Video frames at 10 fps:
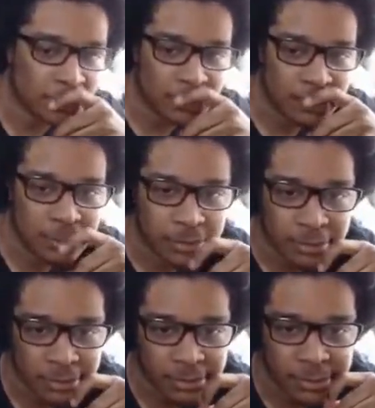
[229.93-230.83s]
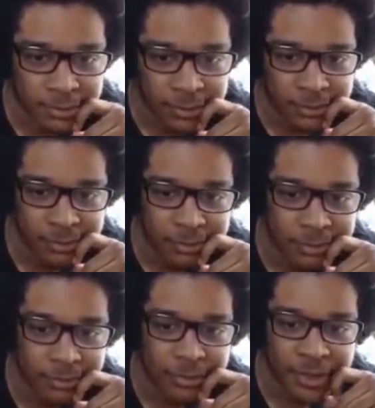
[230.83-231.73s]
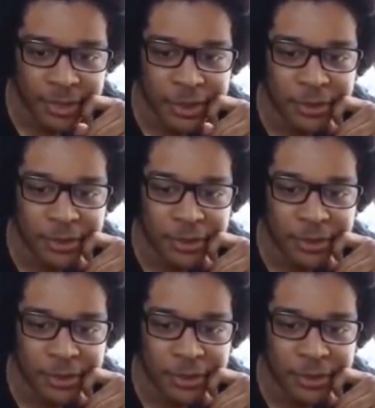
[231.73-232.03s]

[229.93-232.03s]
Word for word: do it out here.